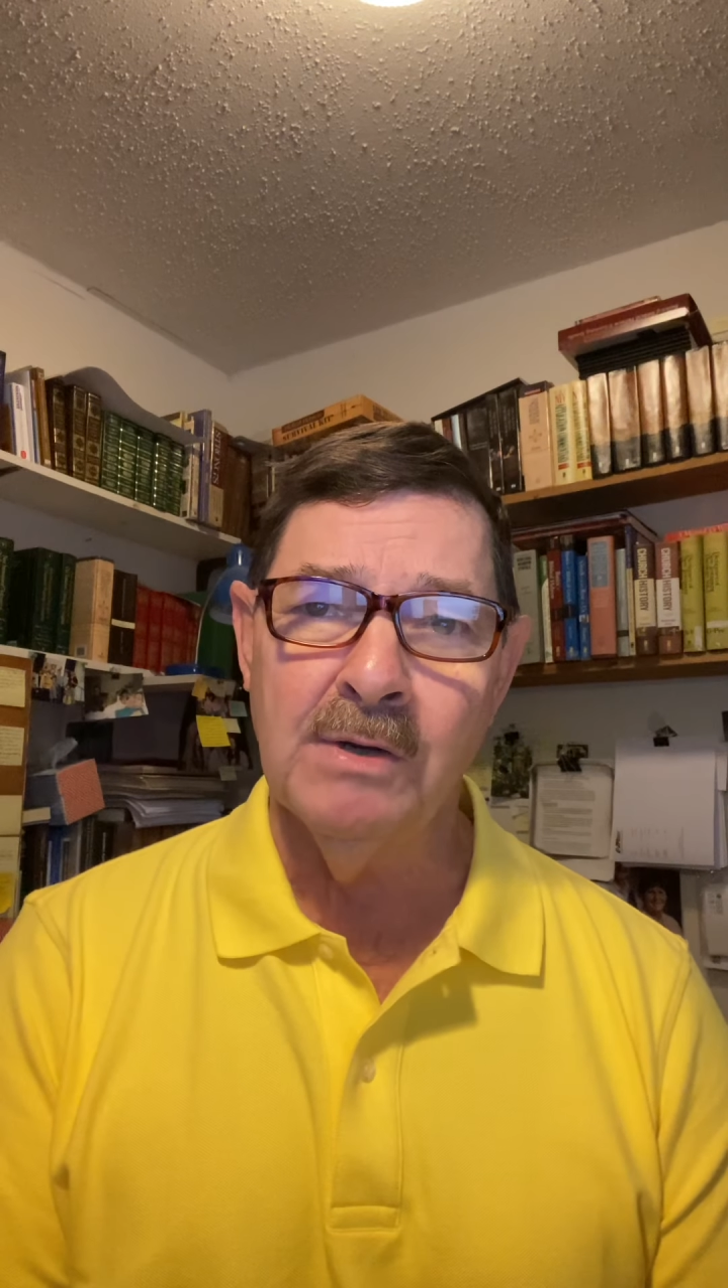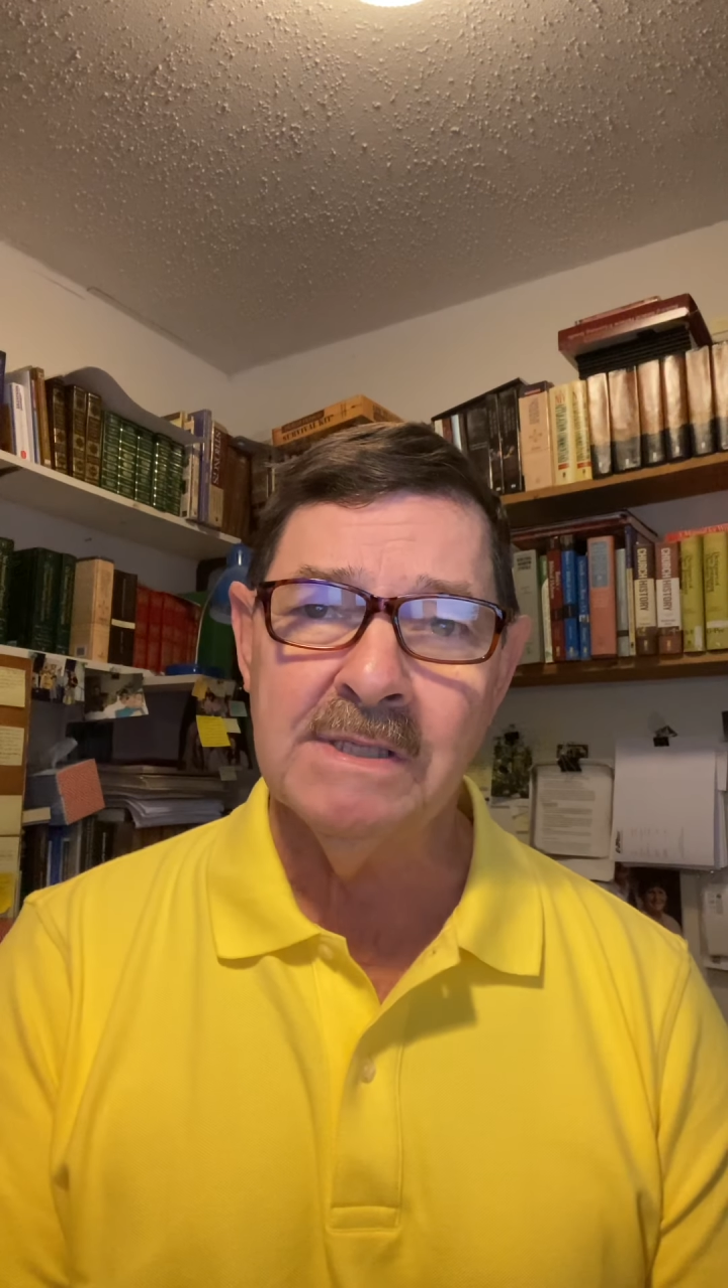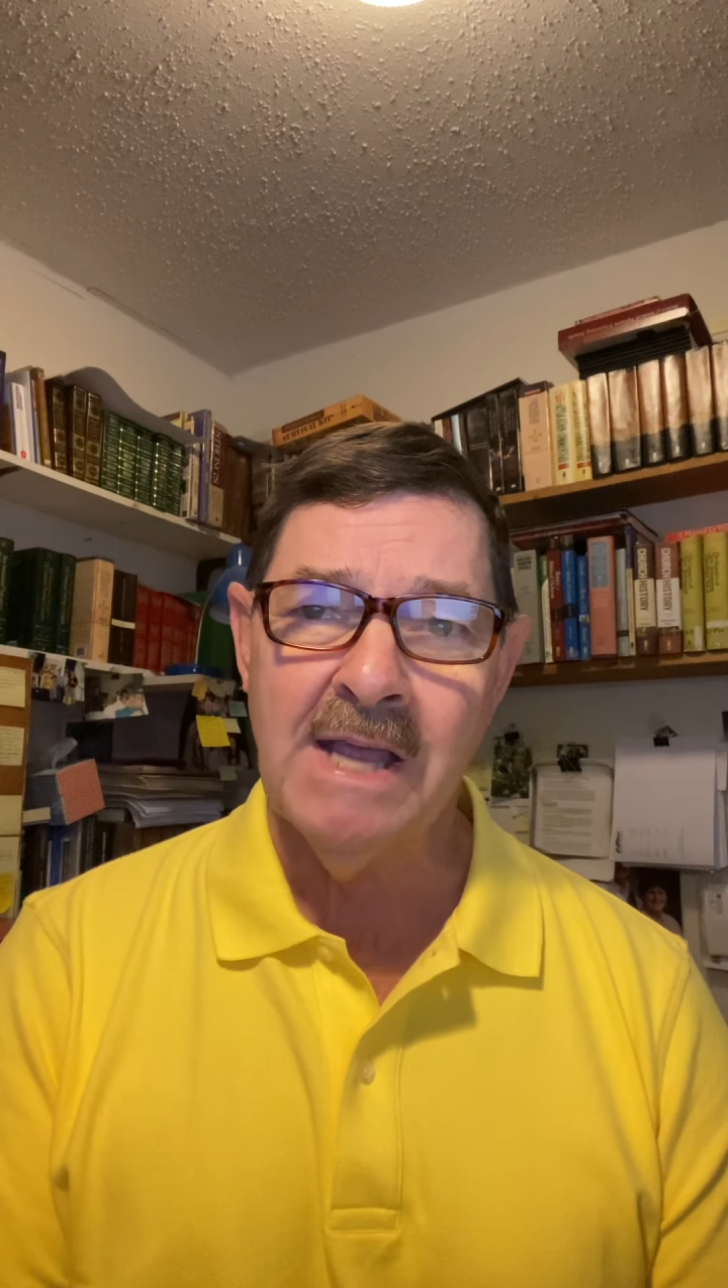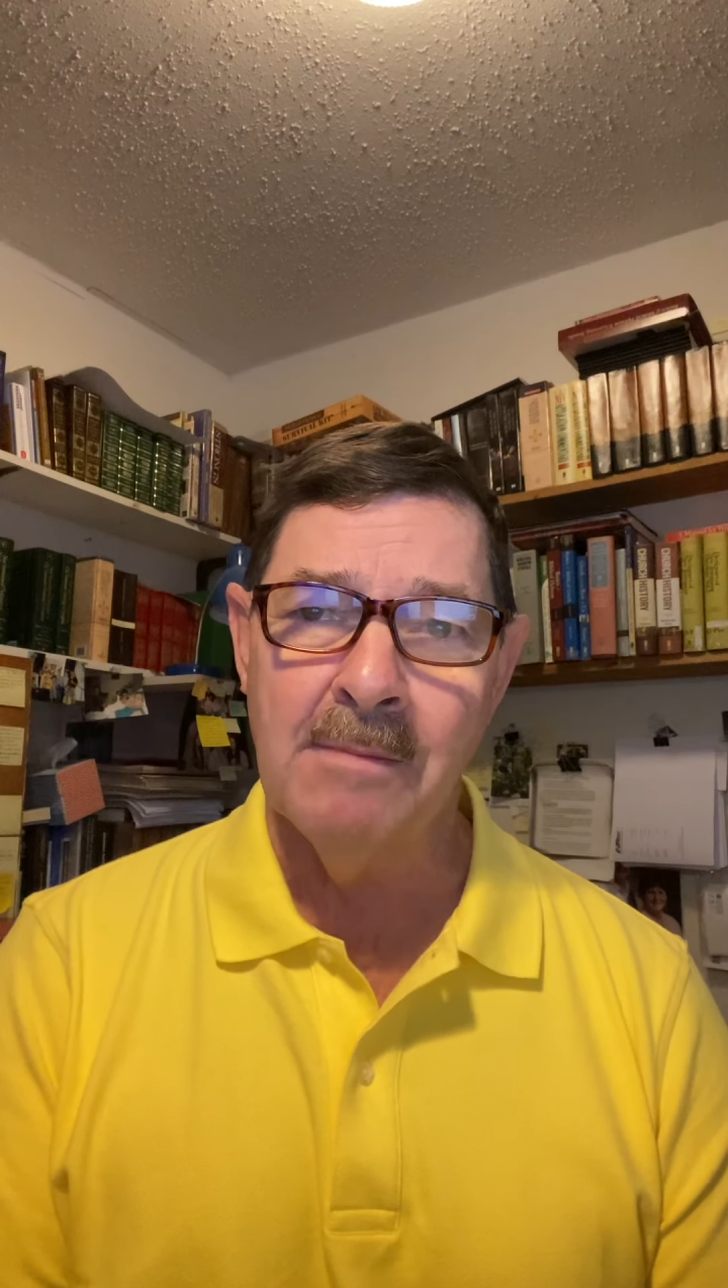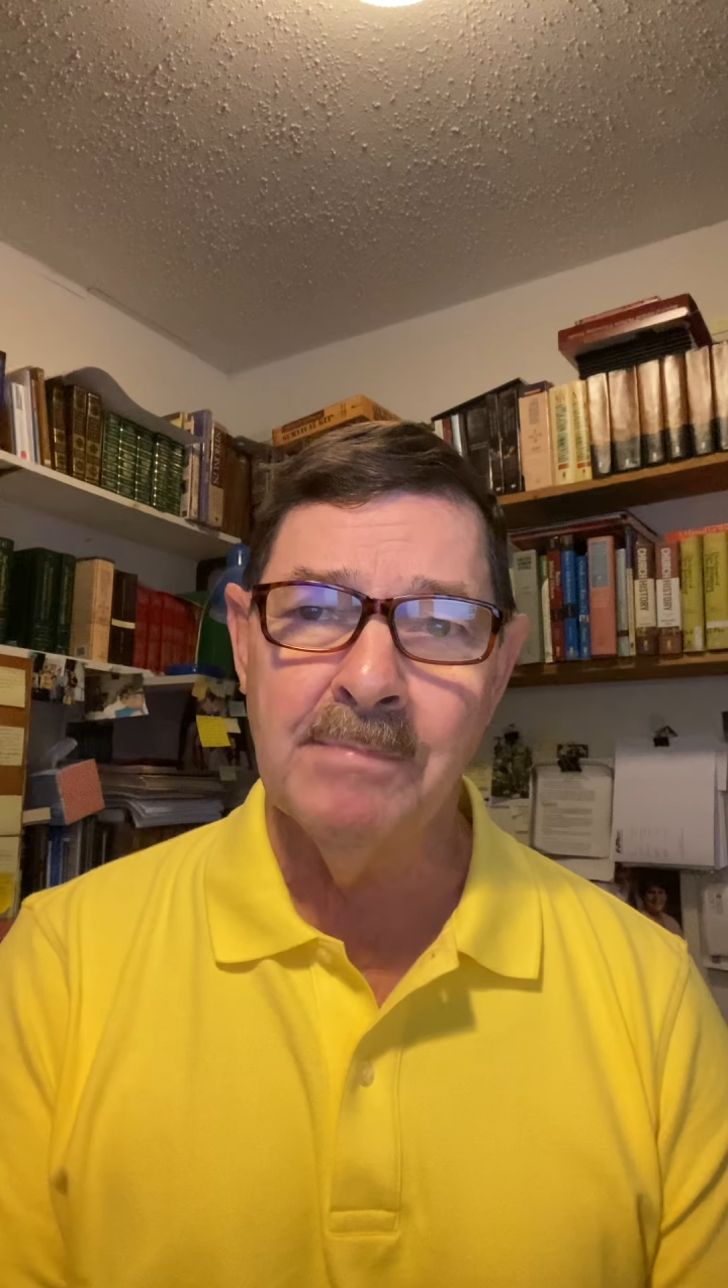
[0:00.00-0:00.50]

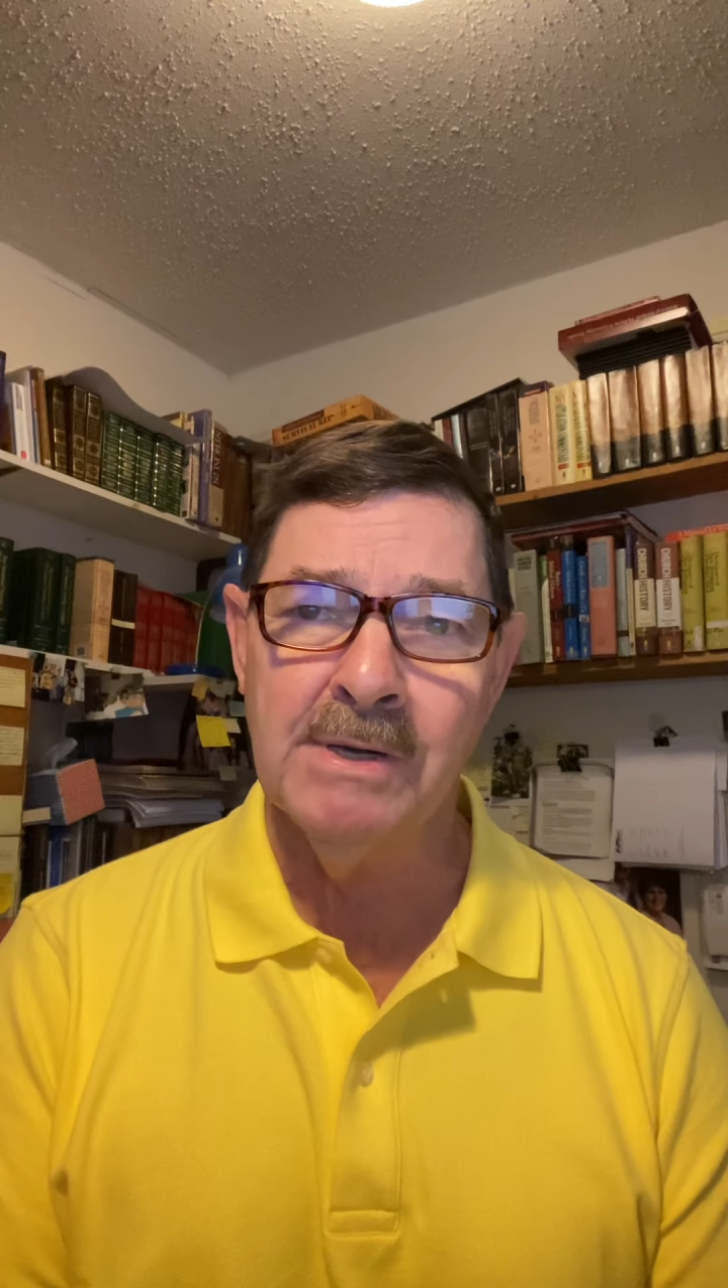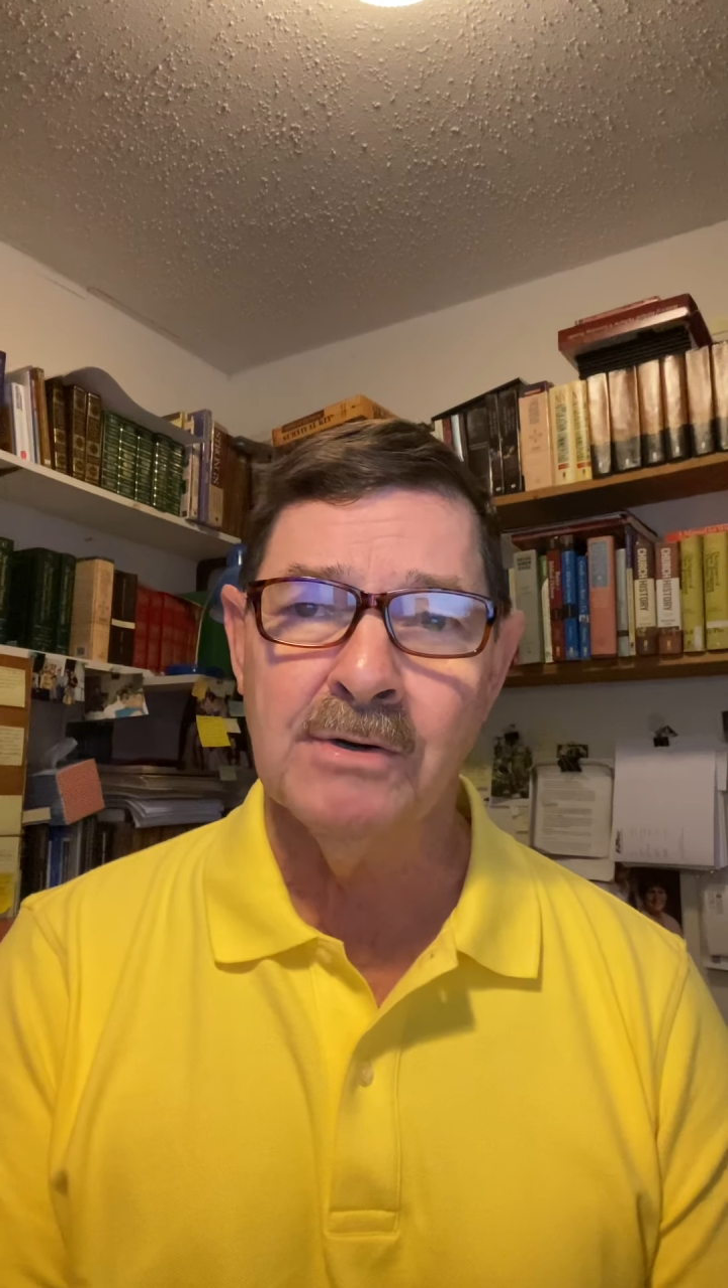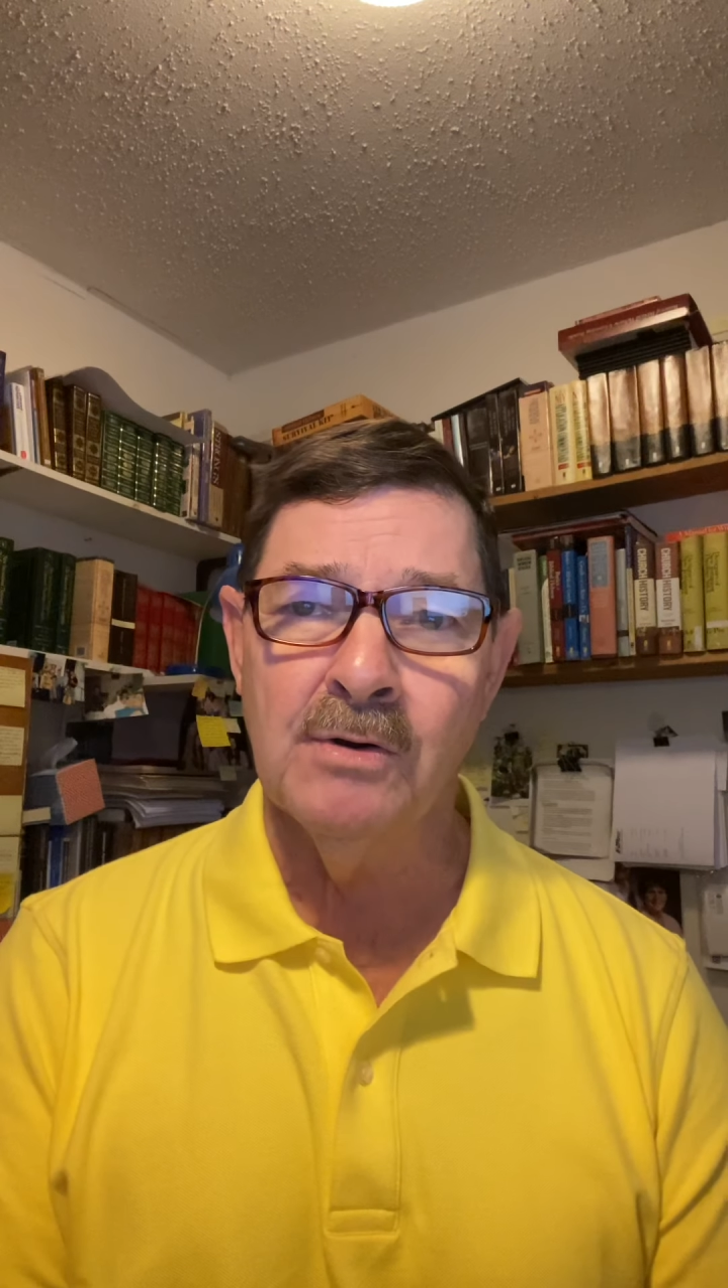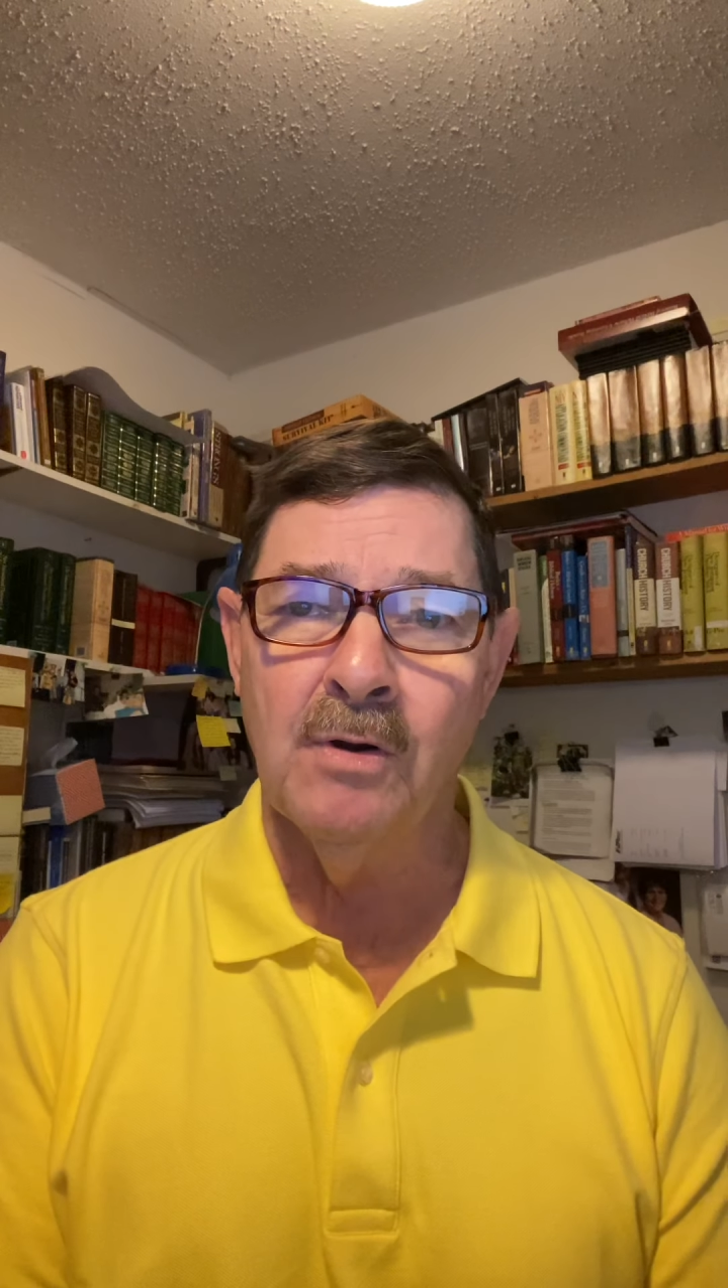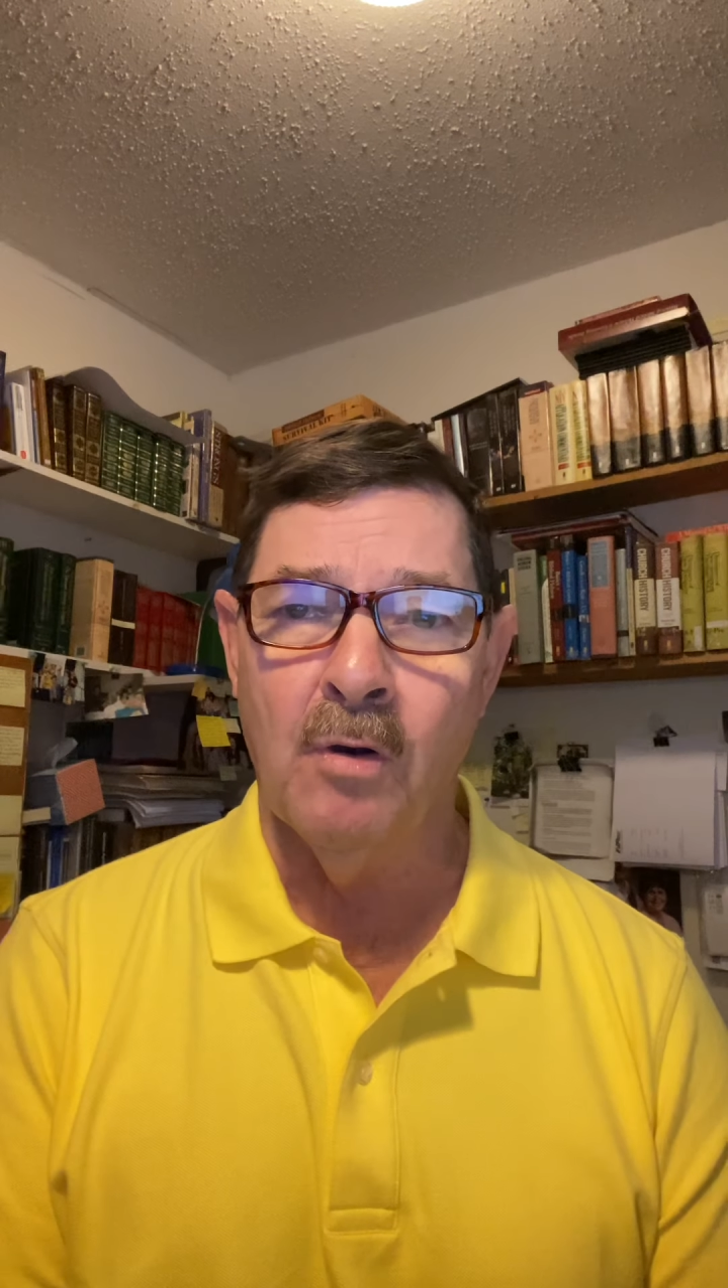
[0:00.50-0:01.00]
as Habiru